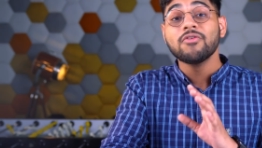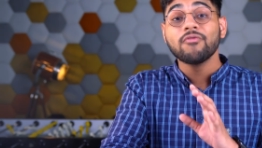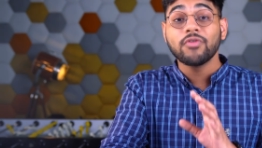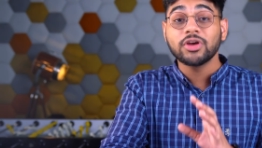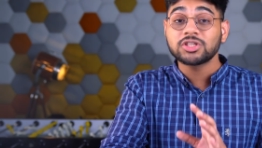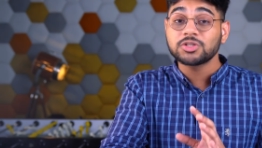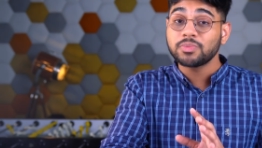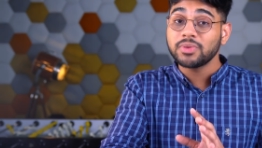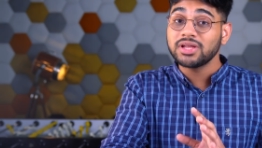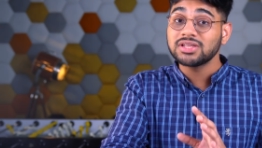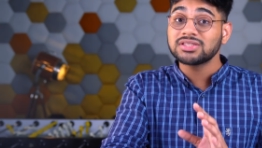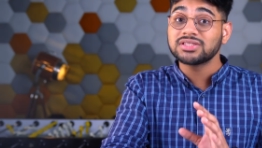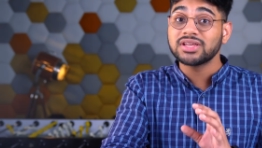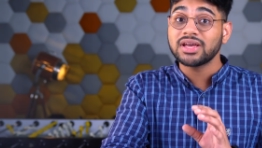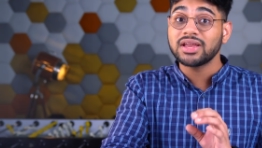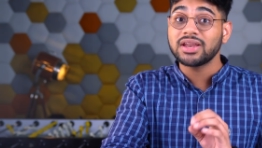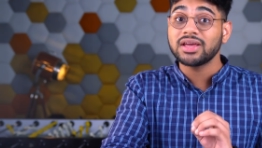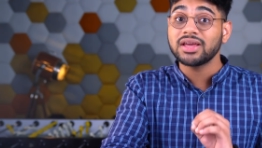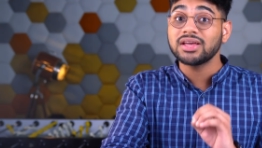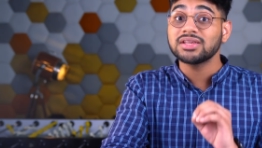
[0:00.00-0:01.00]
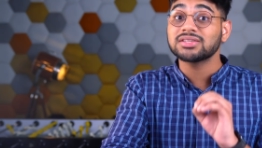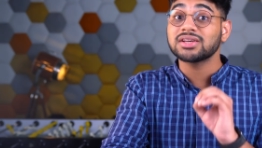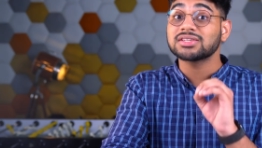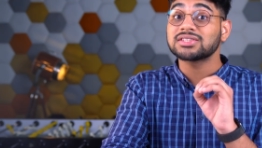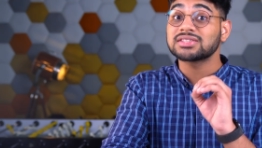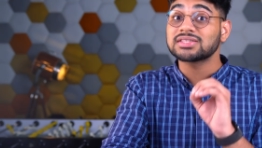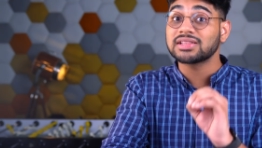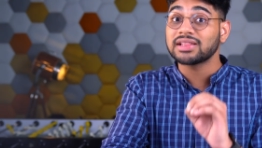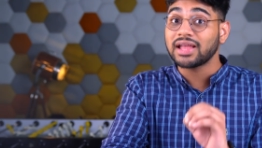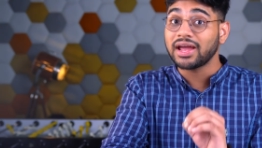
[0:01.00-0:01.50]
which means there is a
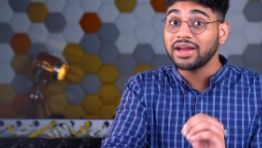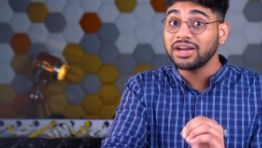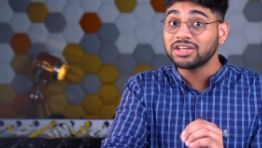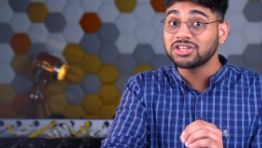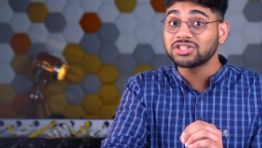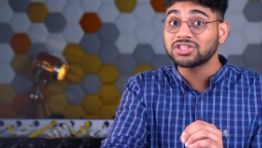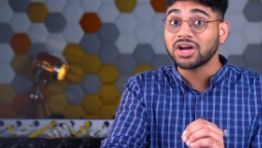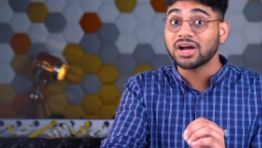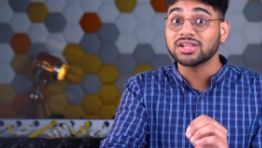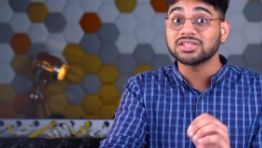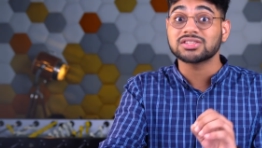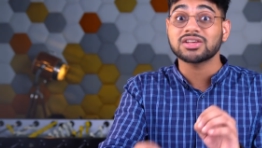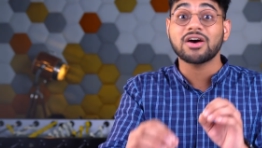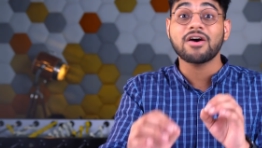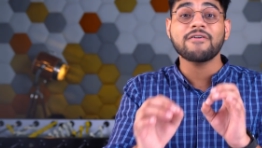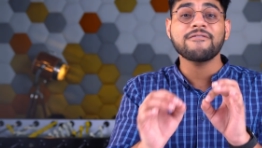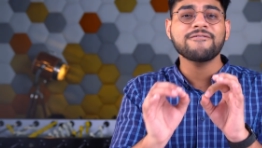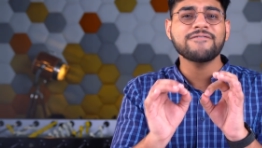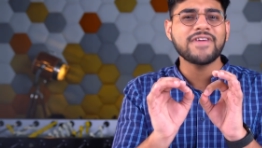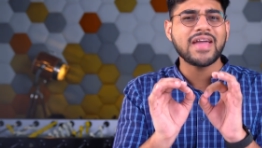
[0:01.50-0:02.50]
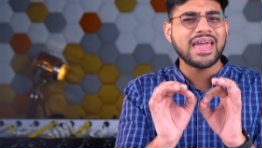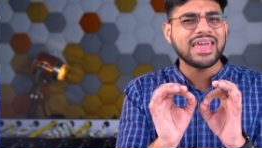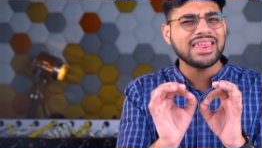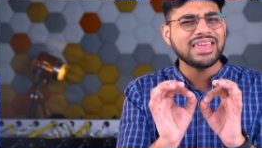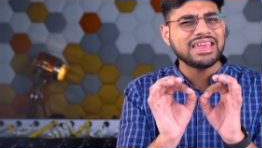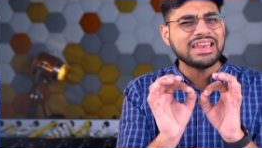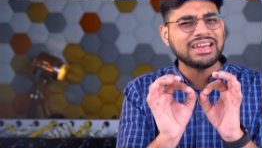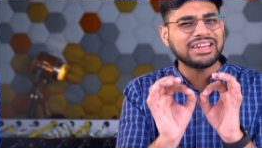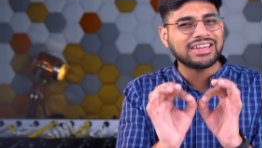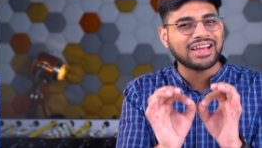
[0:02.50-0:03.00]
slight chance, a
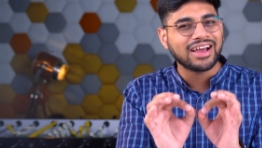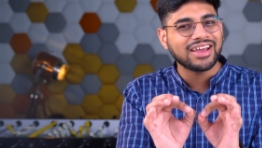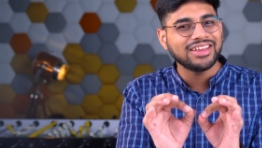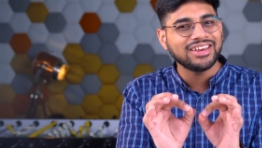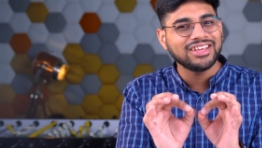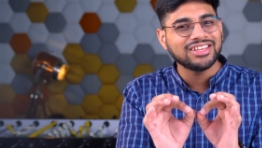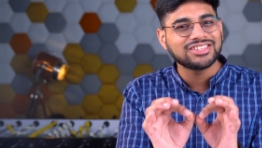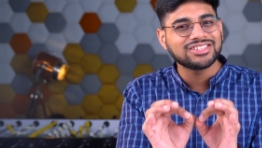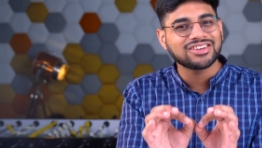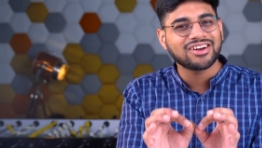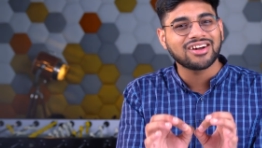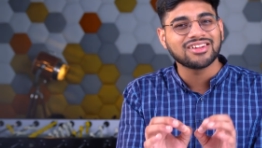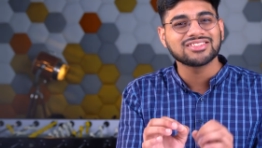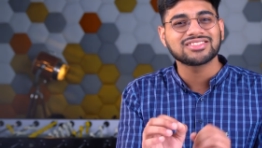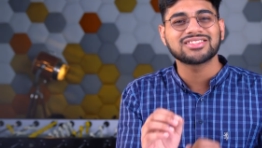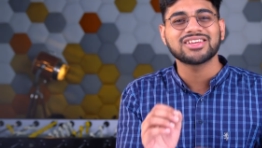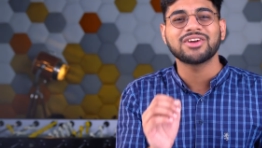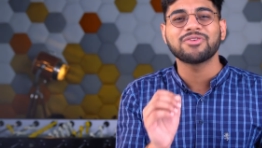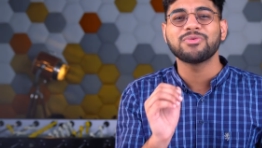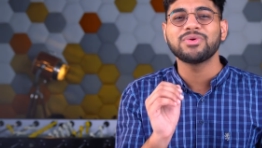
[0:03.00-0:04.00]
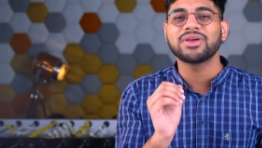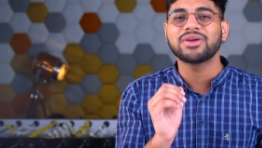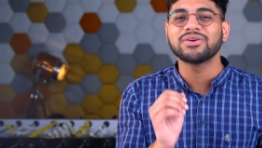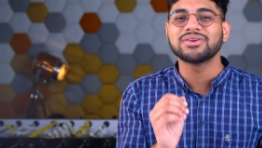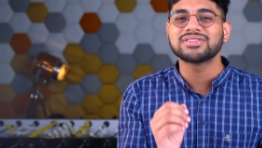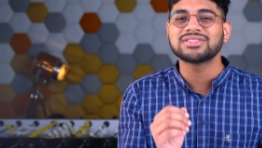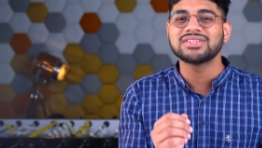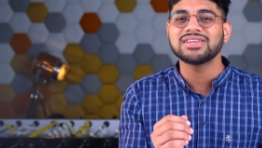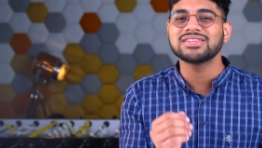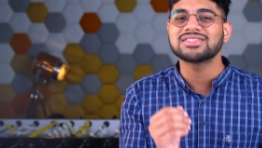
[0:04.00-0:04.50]
very tiny chance that we
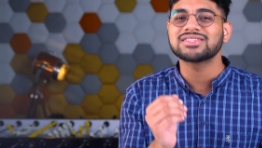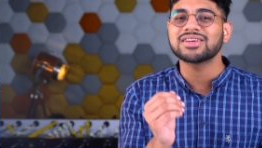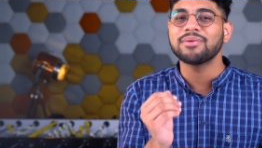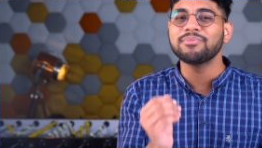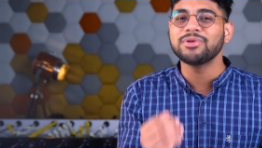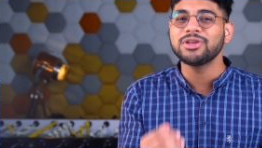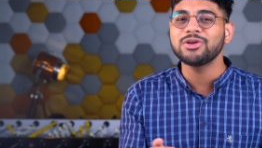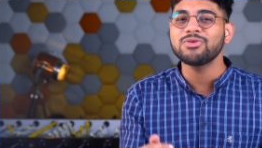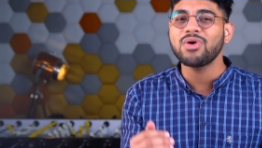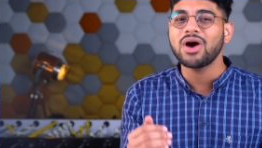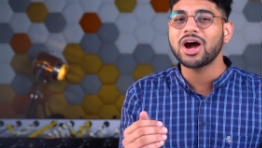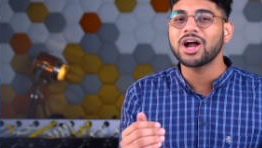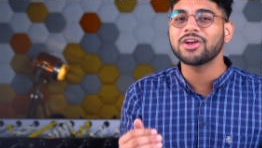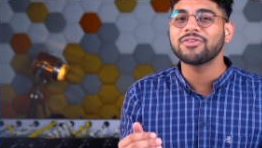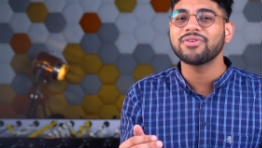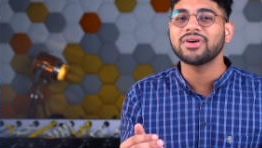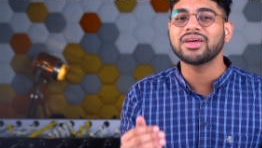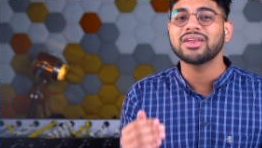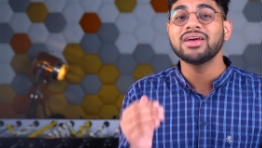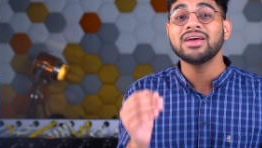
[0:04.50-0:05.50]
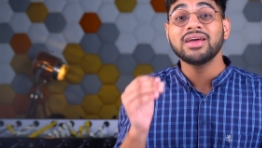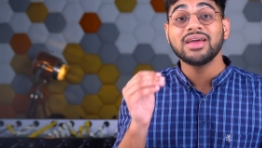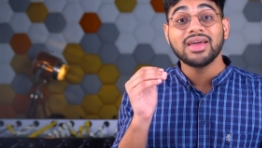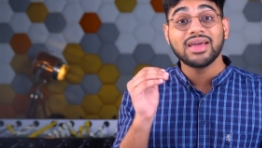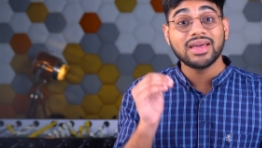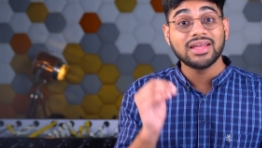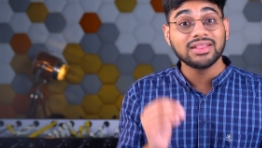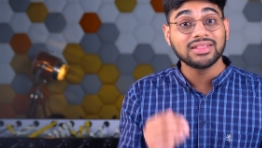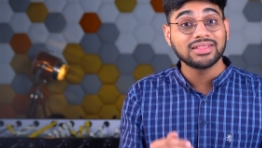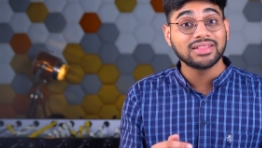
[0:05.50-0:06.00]
could see some new hardware
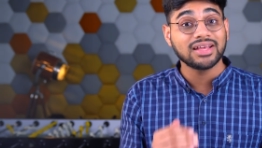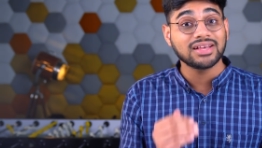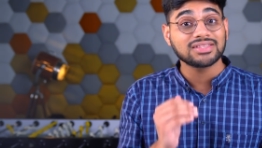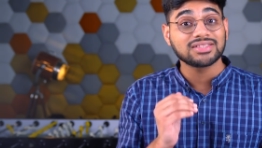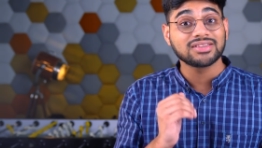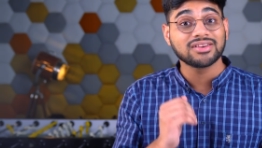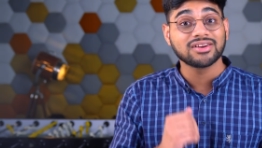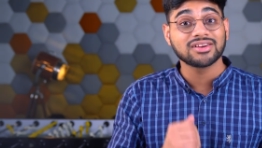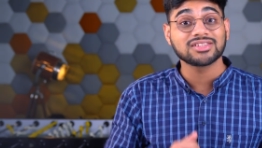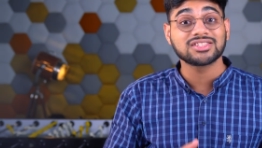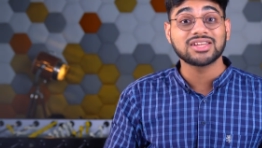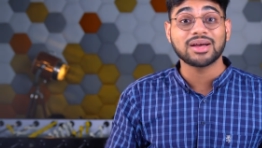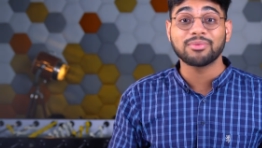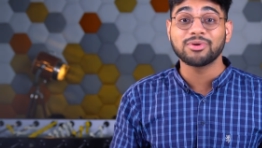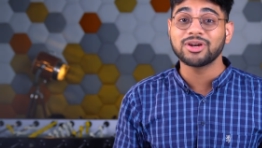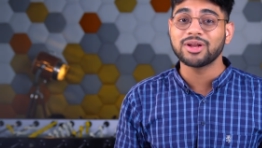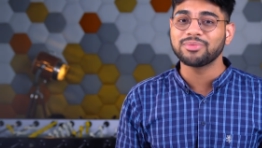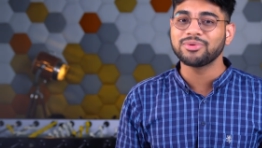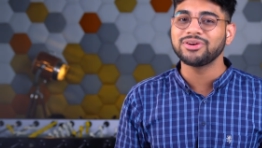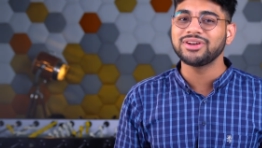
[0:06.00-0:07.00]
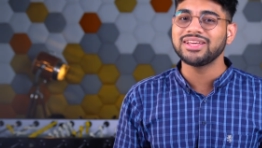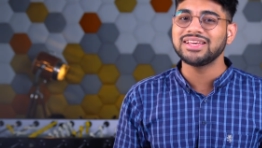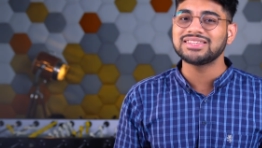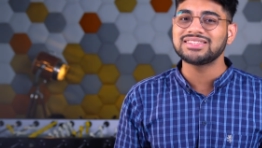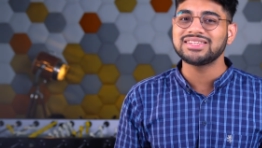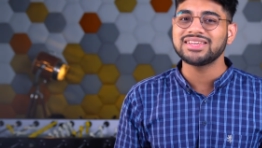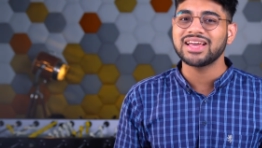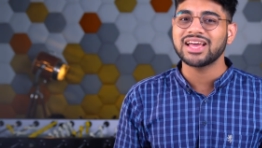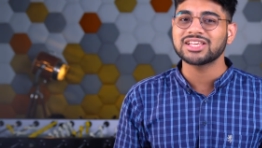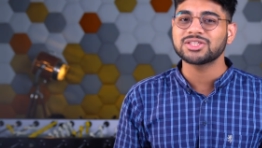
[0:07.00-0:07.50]
in this year's
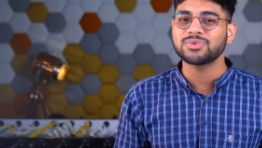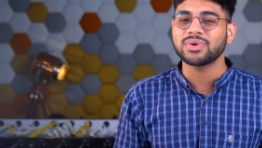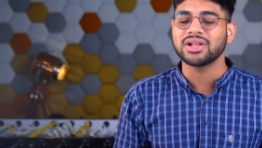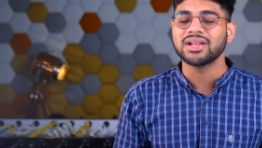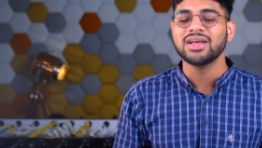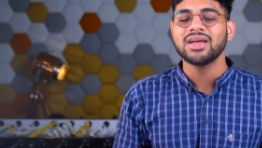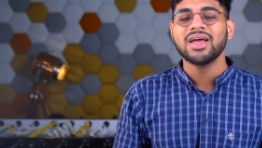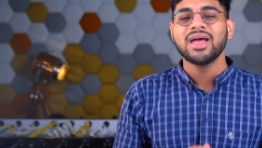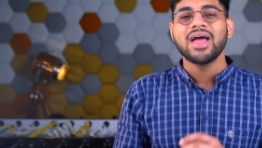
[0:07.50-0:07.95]
WWDC as well.